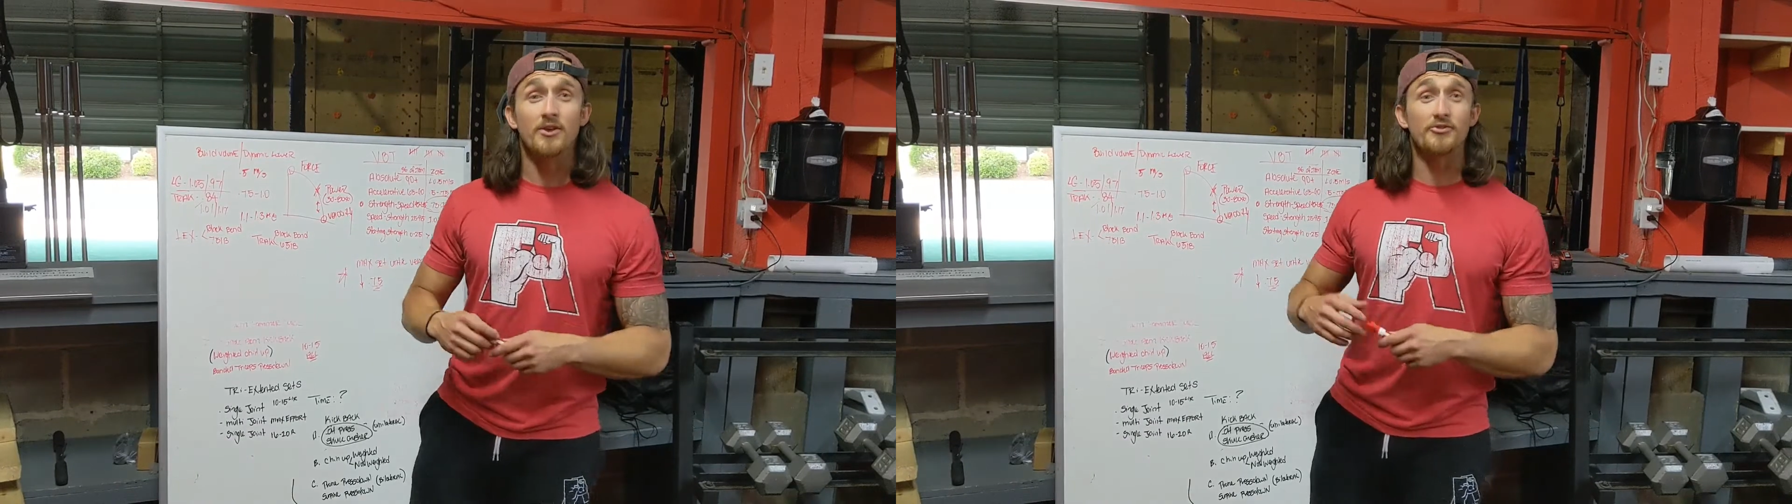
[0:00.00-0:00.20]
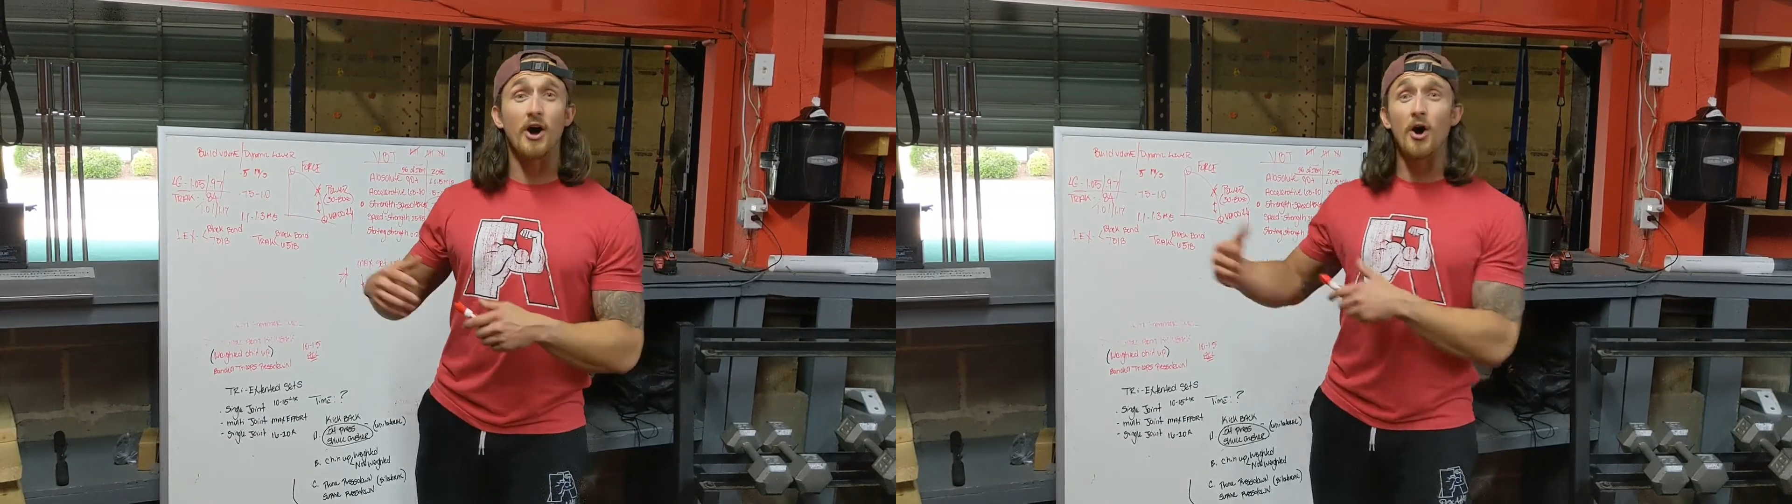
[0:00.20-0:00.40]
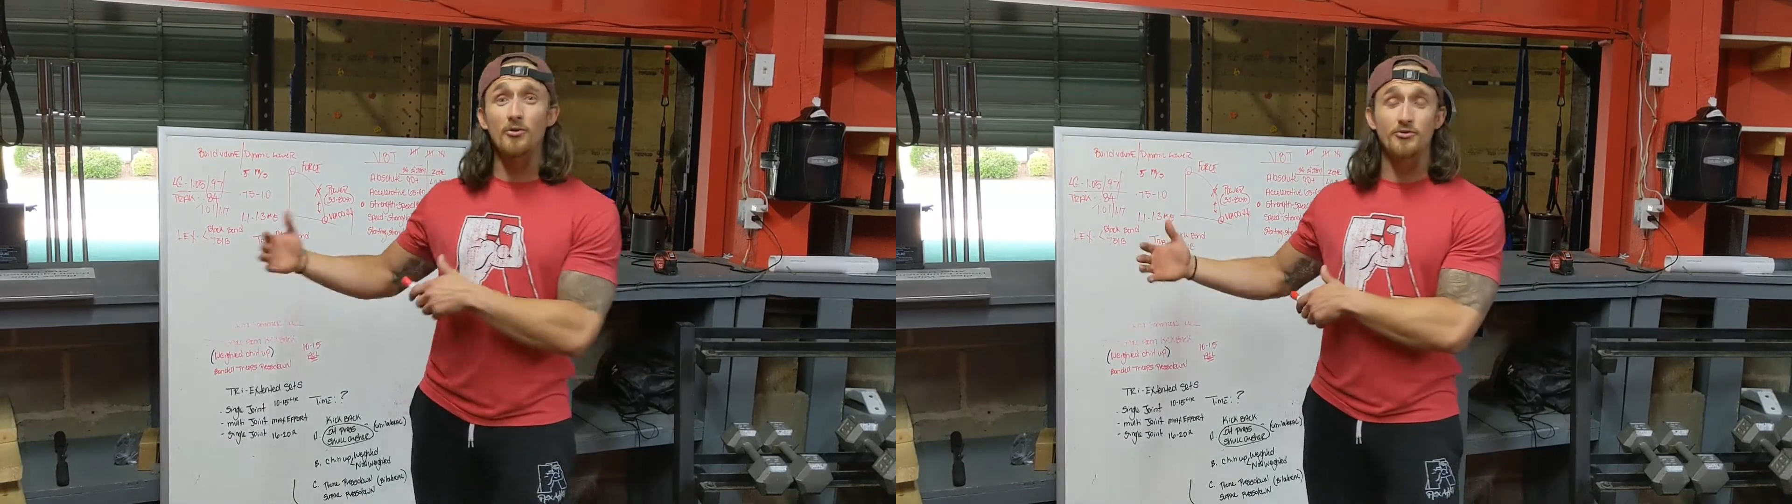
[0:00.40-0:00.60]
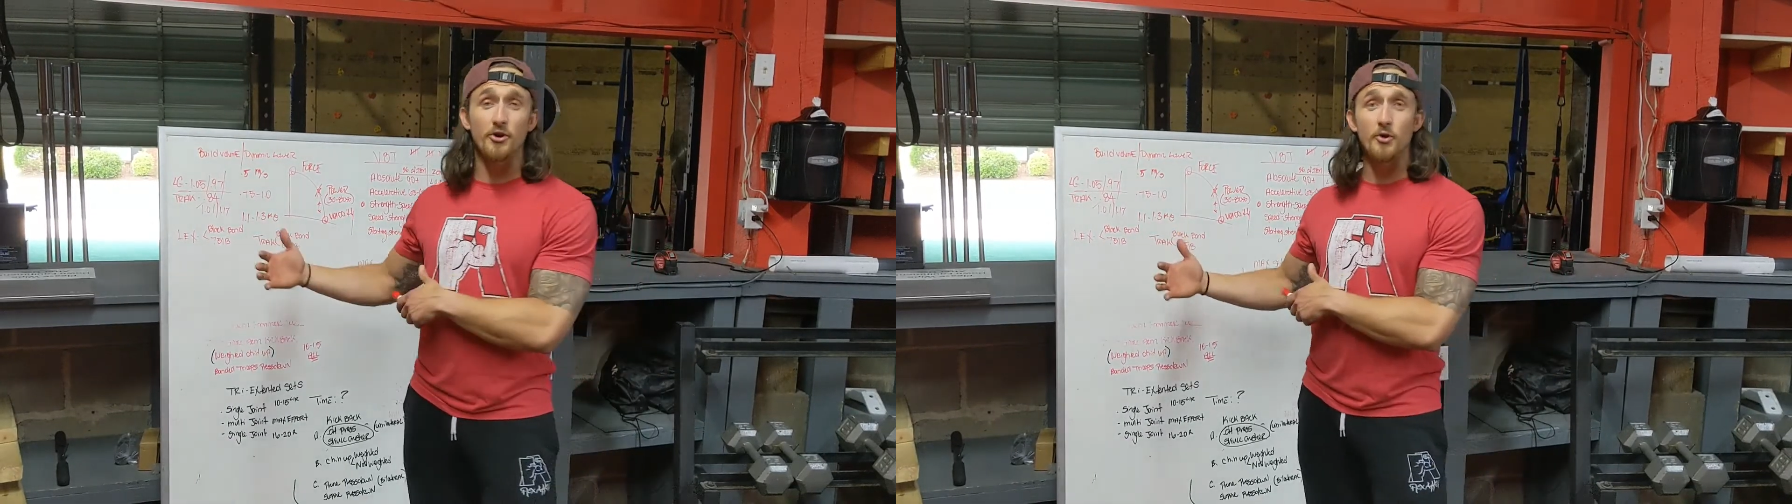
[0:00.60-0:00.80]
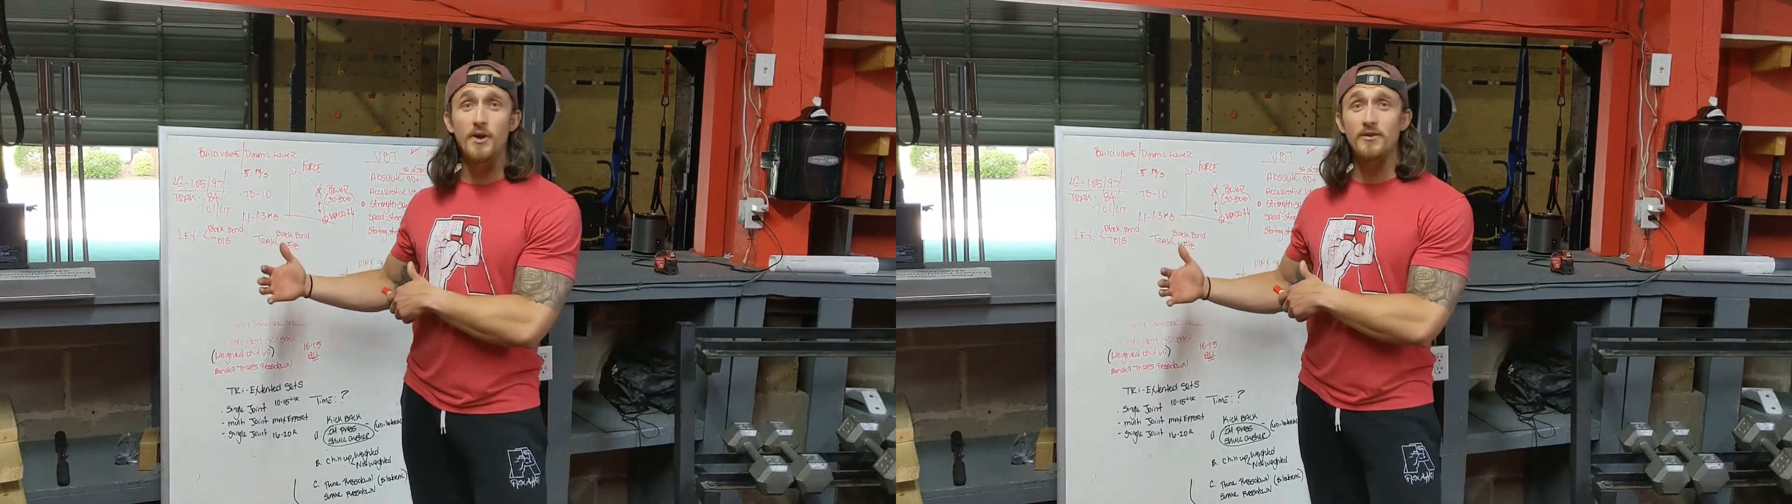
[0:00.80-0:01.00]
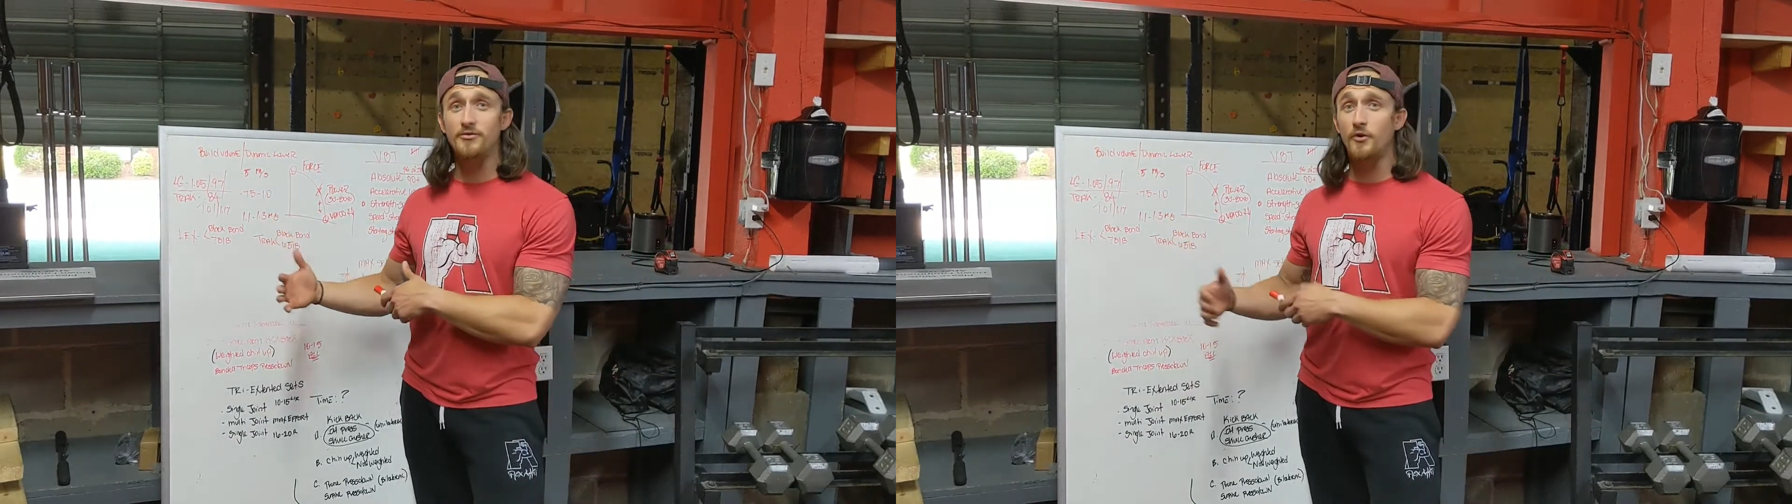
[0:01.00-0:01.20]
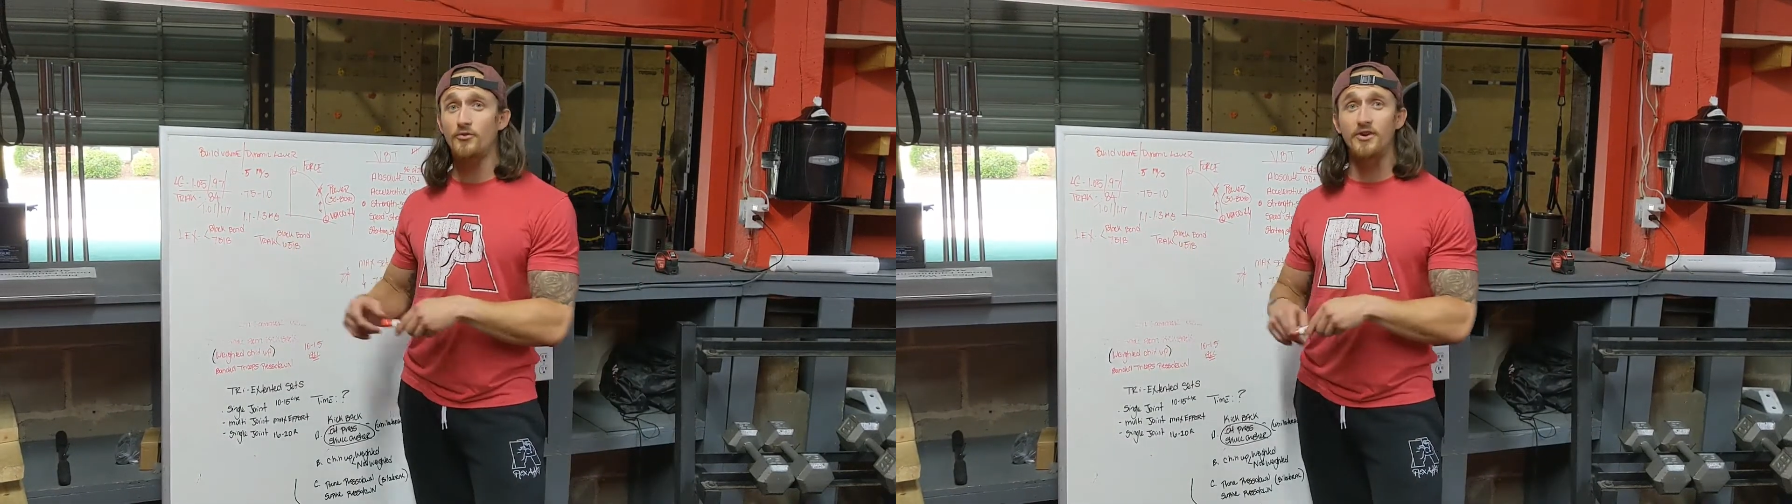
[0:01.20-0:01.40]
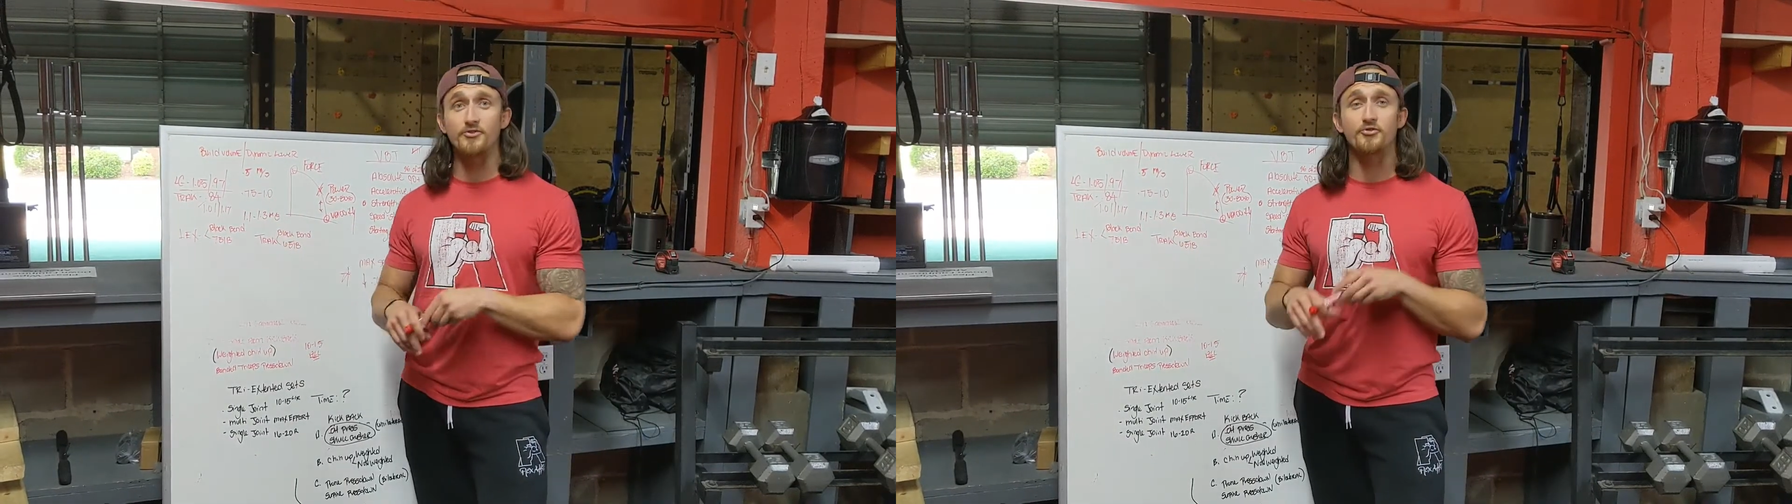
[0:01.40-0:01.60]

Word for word: This also, as far as a